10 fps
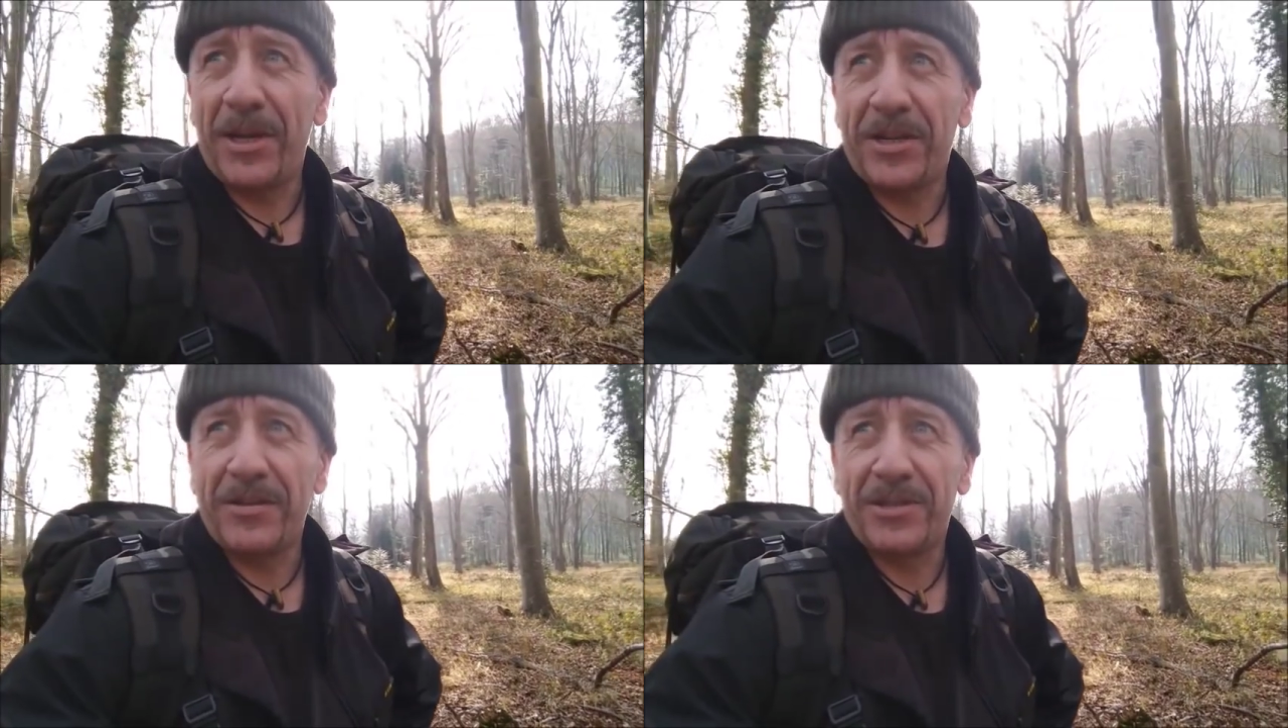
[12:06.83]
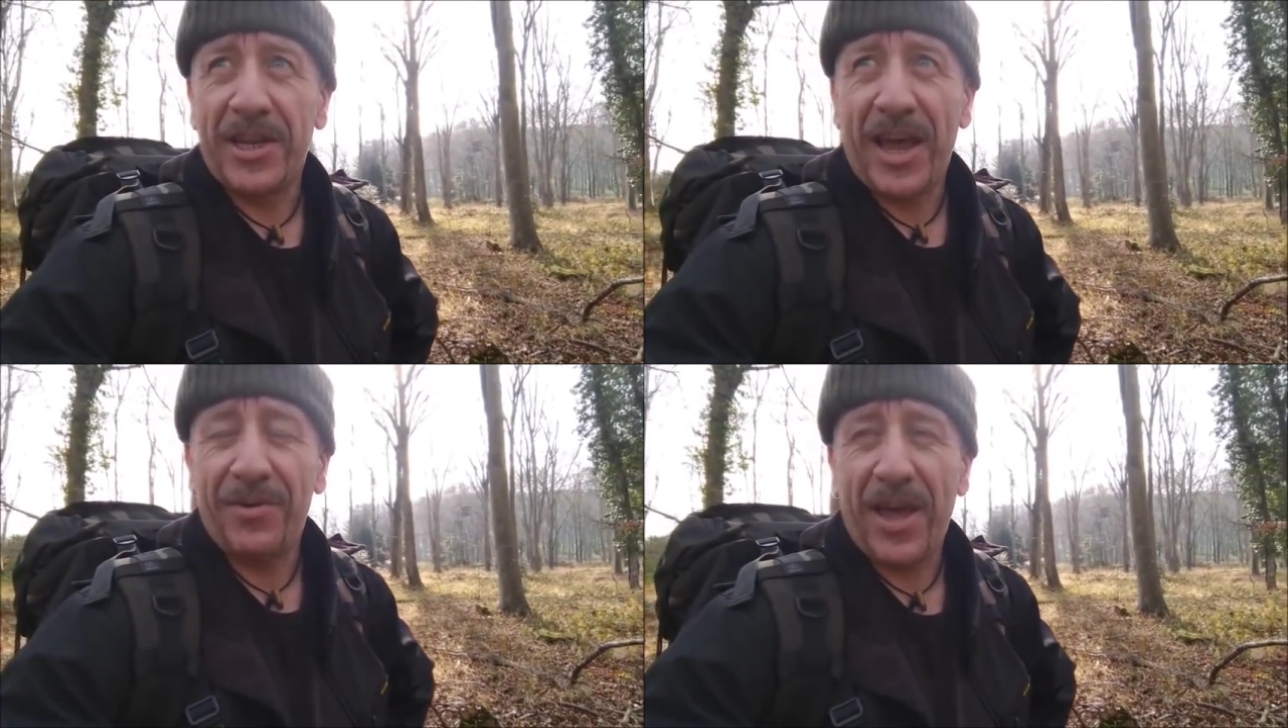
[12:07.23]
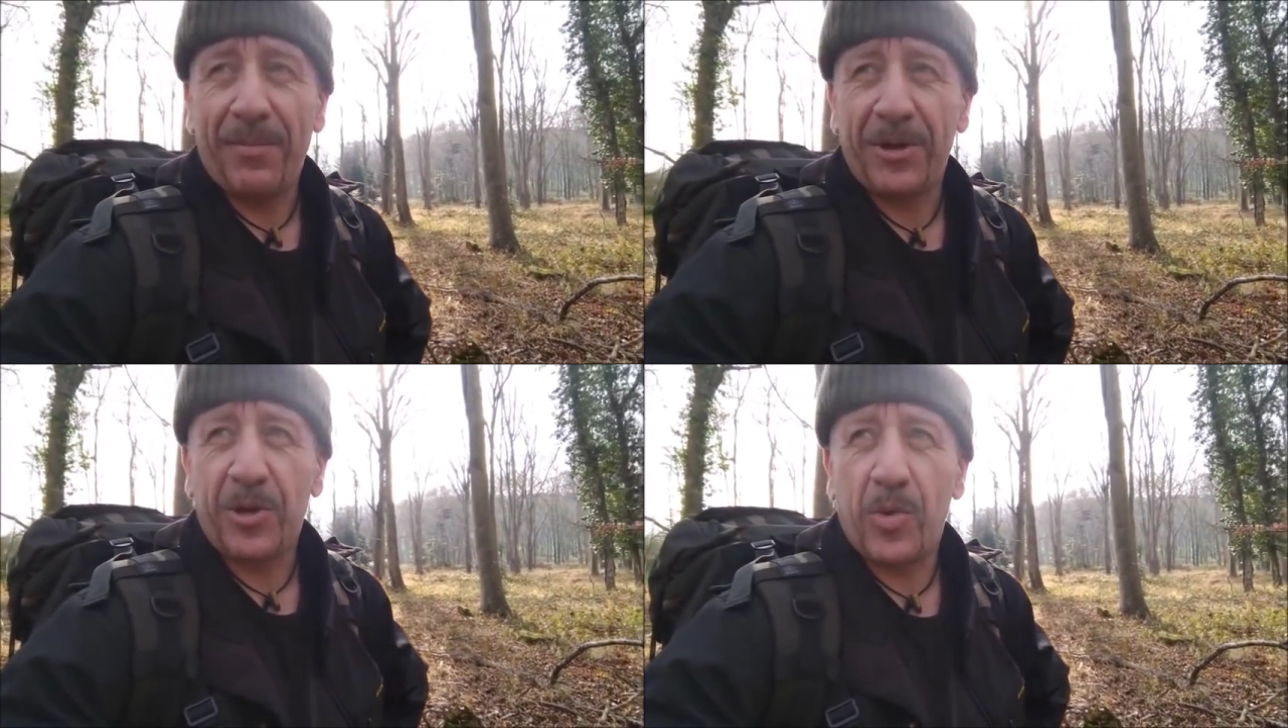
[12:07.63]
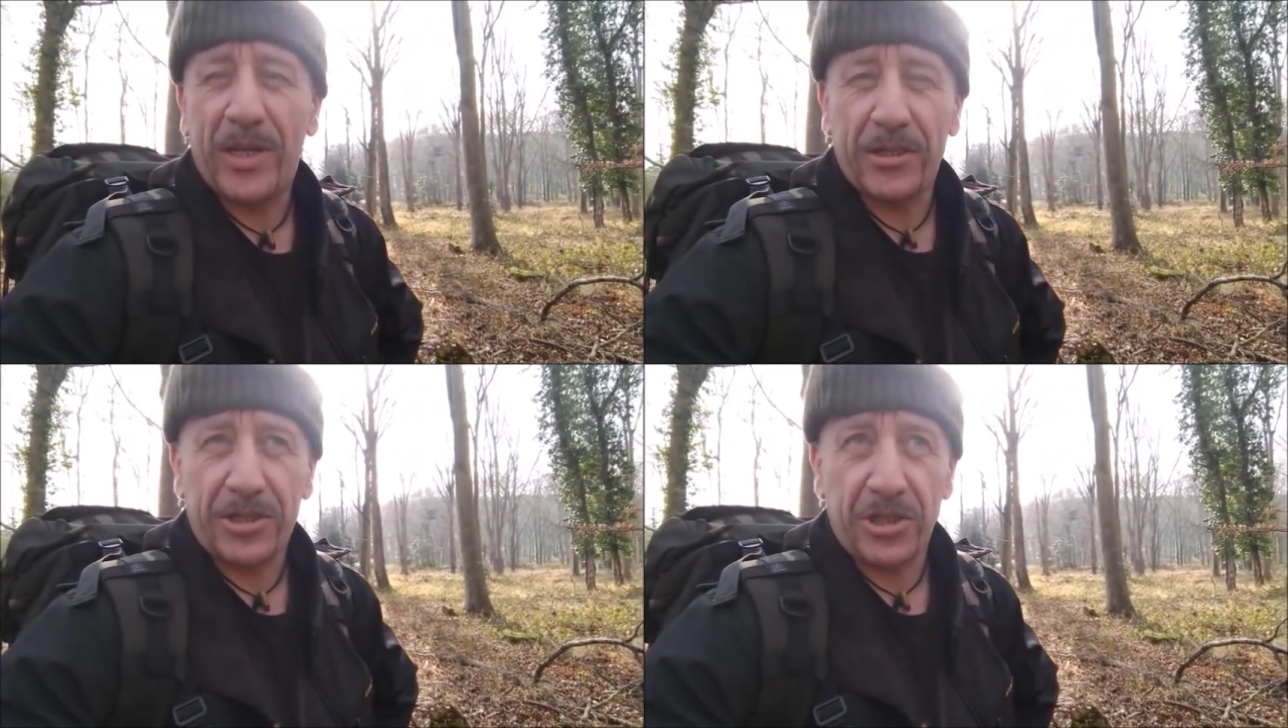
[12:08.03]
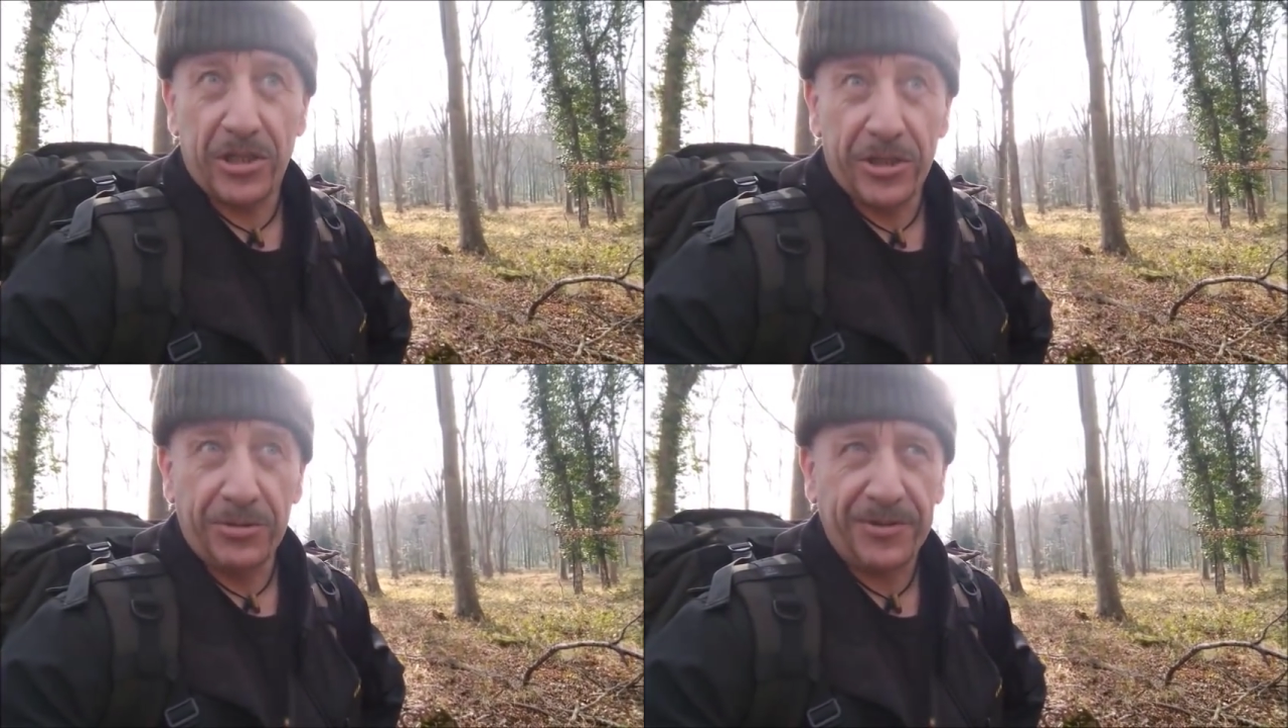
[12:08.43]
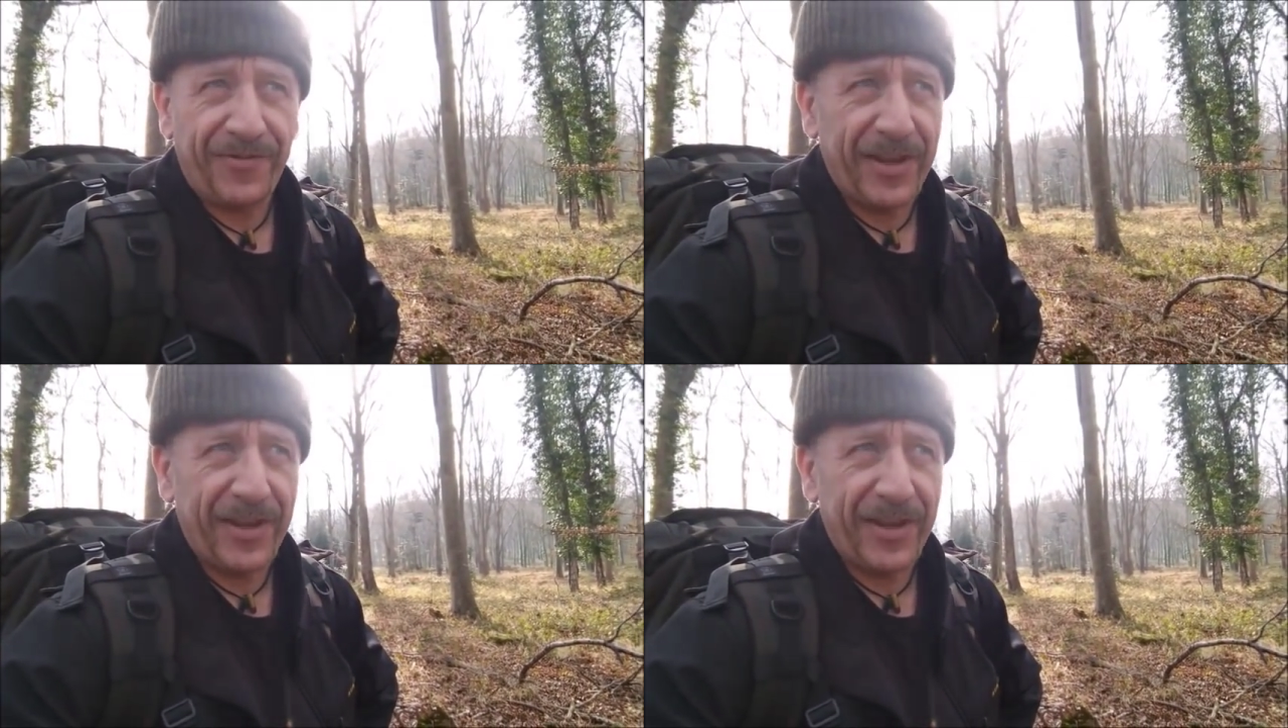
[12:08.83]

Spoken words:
my goose down hammock quilts loose